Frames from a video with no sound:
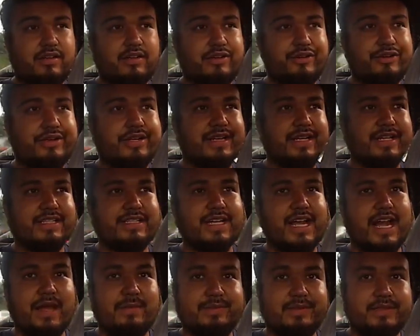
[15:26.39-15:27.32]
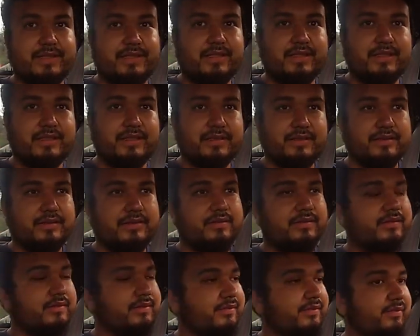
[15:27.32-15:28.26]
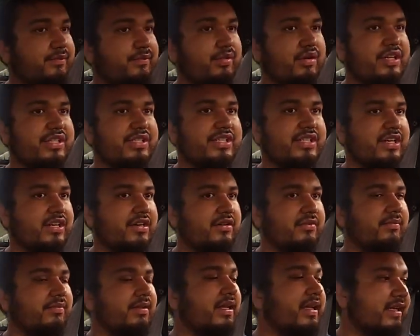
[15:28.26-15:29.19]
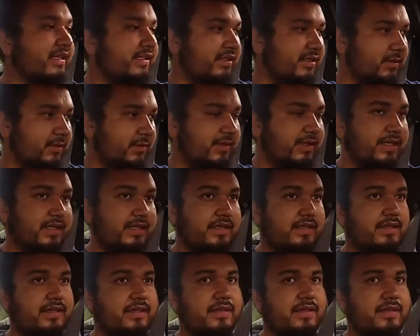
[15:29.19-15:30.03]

you can adapt a brush cutter blade to it.